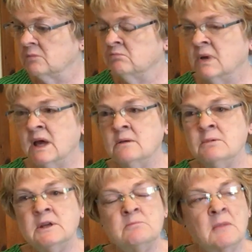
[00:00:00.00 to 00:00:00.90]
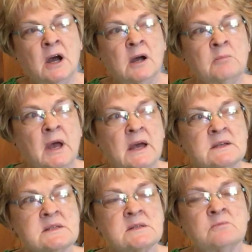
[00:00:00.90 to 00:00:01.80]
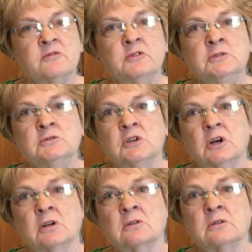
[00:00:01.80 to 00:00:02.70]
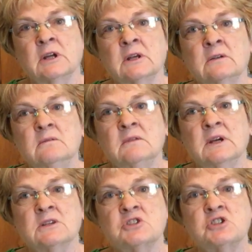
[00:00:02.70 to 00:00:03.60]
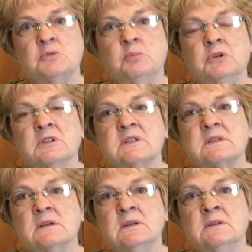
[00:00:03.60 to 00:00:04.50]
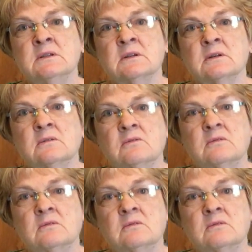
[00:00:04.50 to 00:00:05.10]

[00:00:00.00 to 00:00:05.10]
Maybe Mom has some food coloring that she puts in the